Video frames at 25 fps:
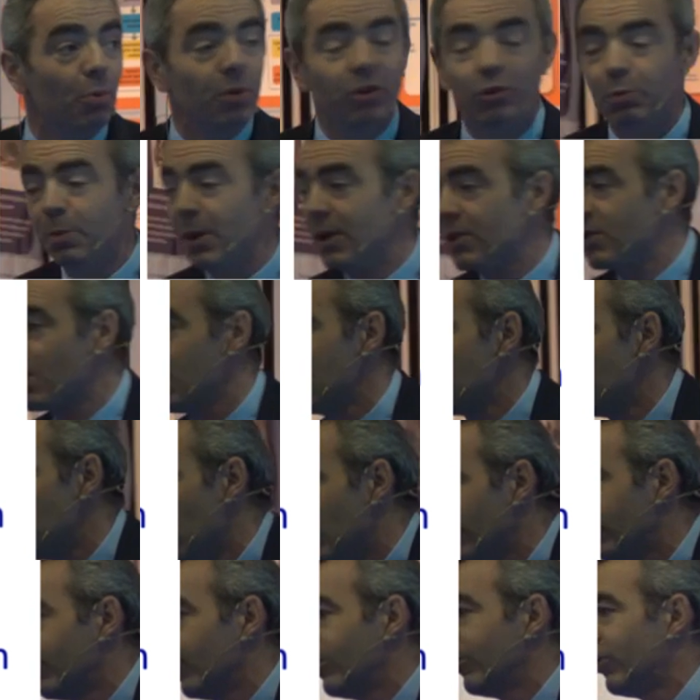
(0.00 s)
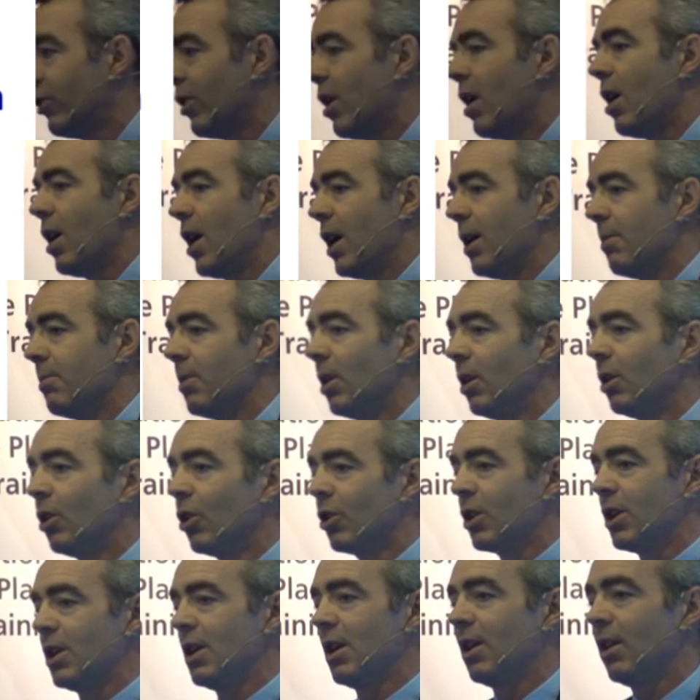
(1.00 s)
we spent a lot of time
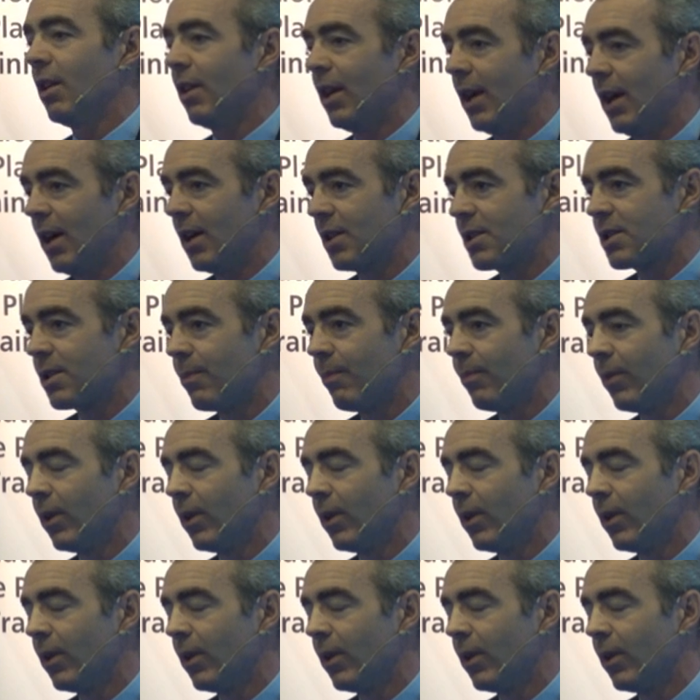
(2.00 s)
looking at that.